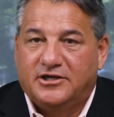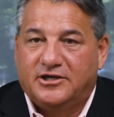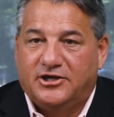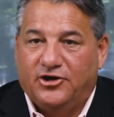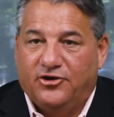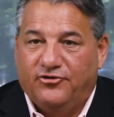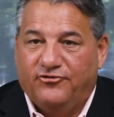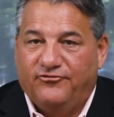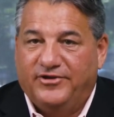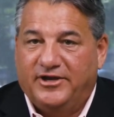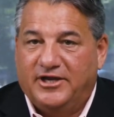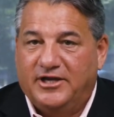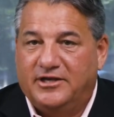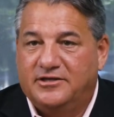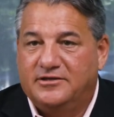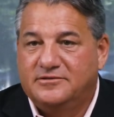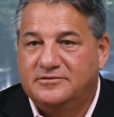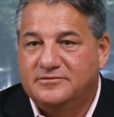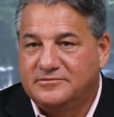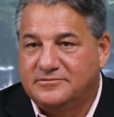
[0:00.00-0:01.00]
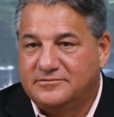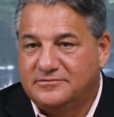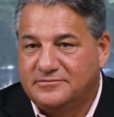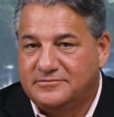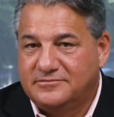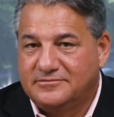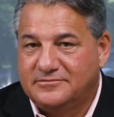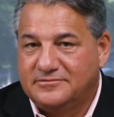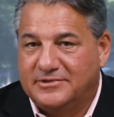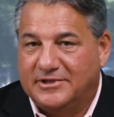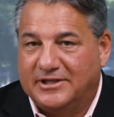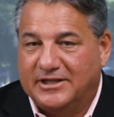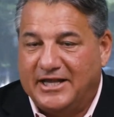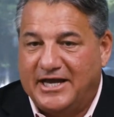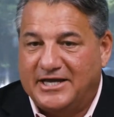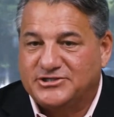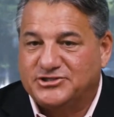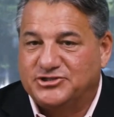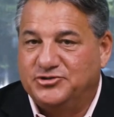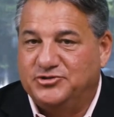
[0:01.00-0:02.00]
COVID, the
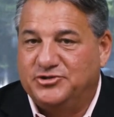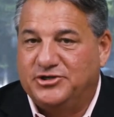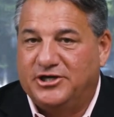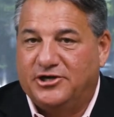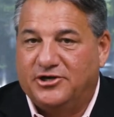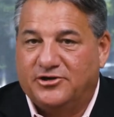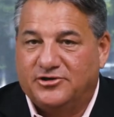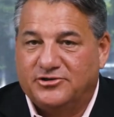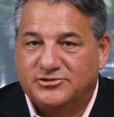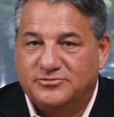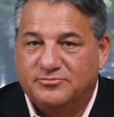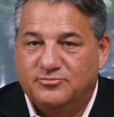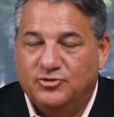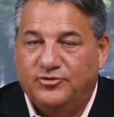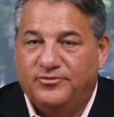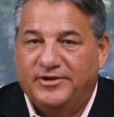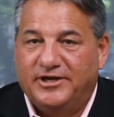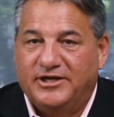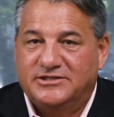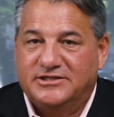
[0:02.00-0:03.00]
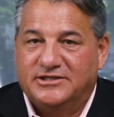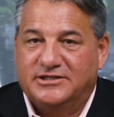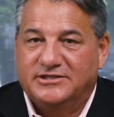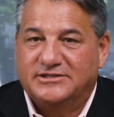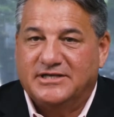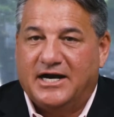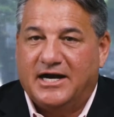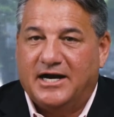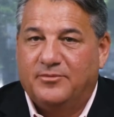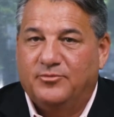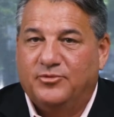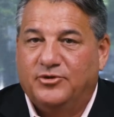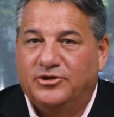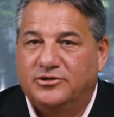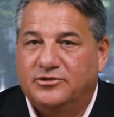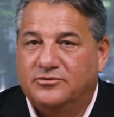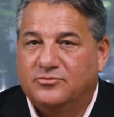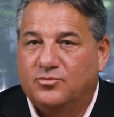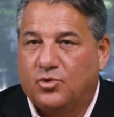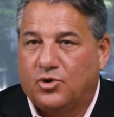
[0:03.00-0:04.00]
last two years, moving into this hybrid
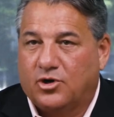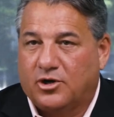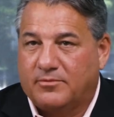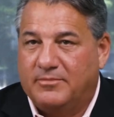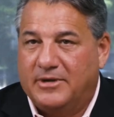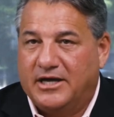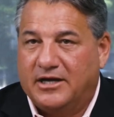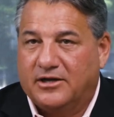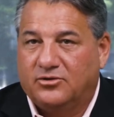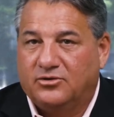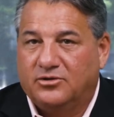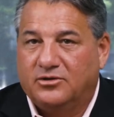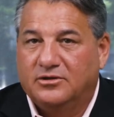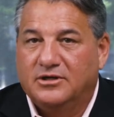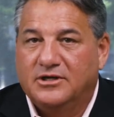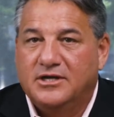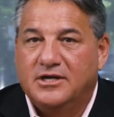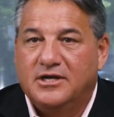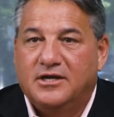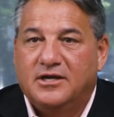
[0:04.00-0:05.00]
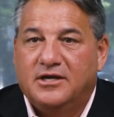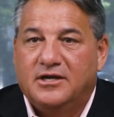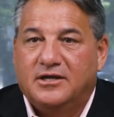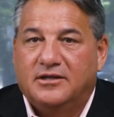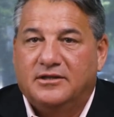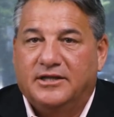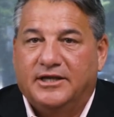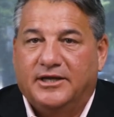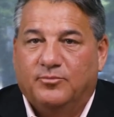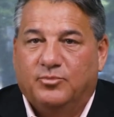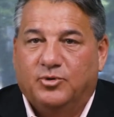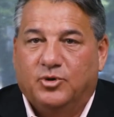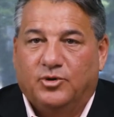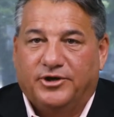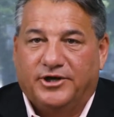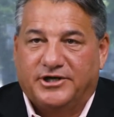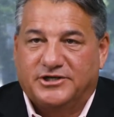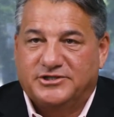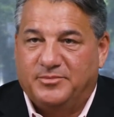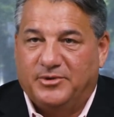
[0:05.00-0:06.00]
work model, the
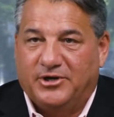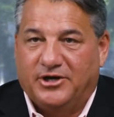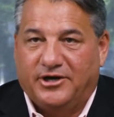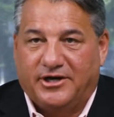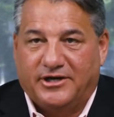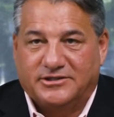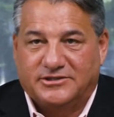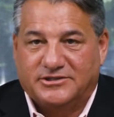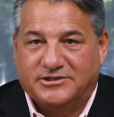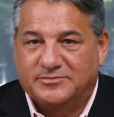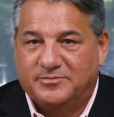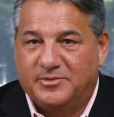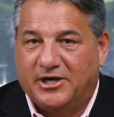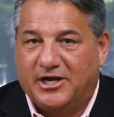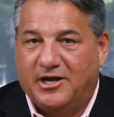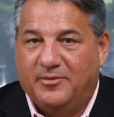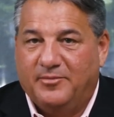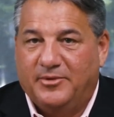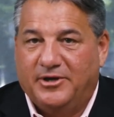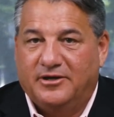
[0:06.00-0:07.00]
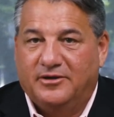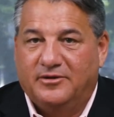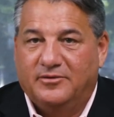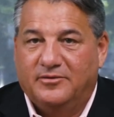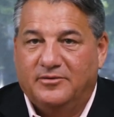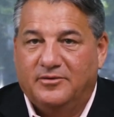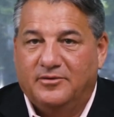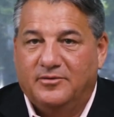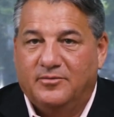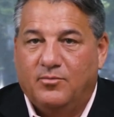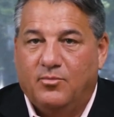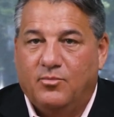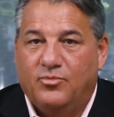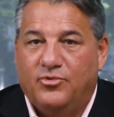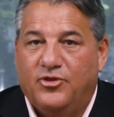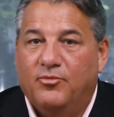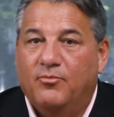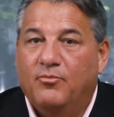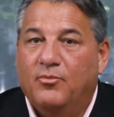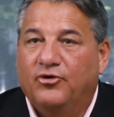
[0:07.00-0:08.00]
employee experience is becoming
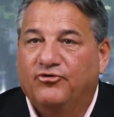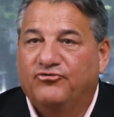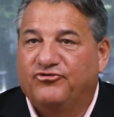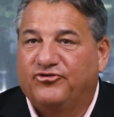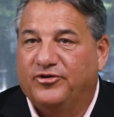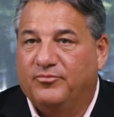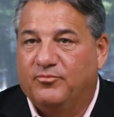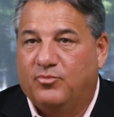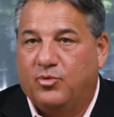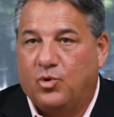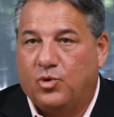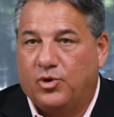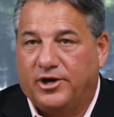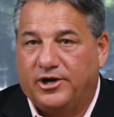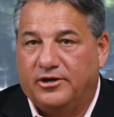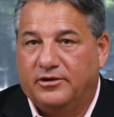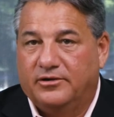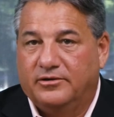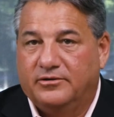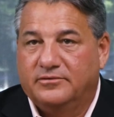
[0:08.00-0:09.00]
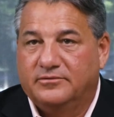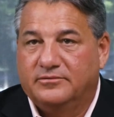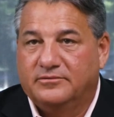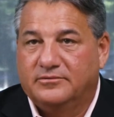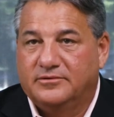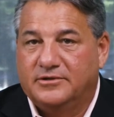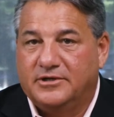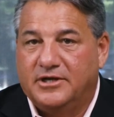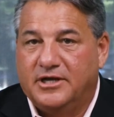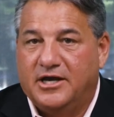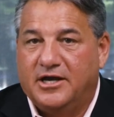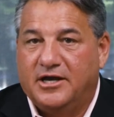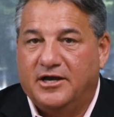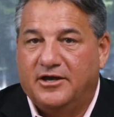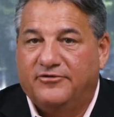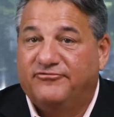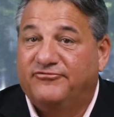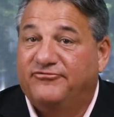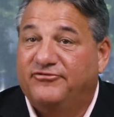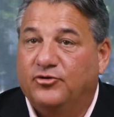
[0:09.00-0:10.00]
the most important
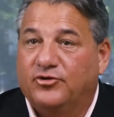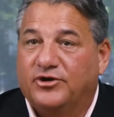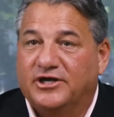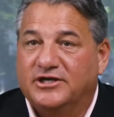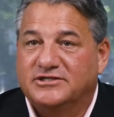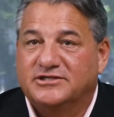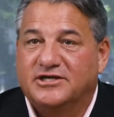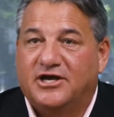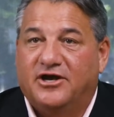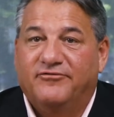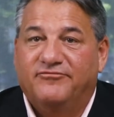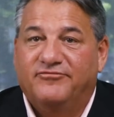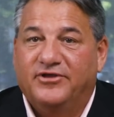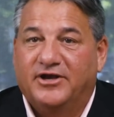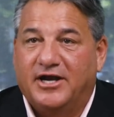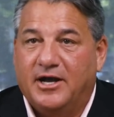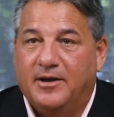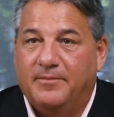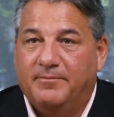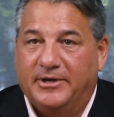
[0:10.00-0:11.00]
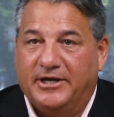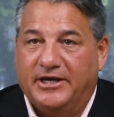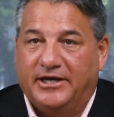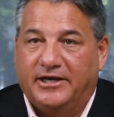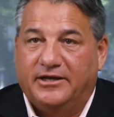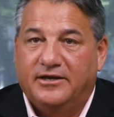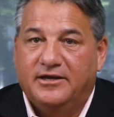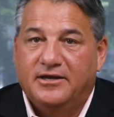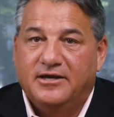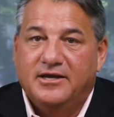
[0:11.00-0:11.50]
uh, focus of the company.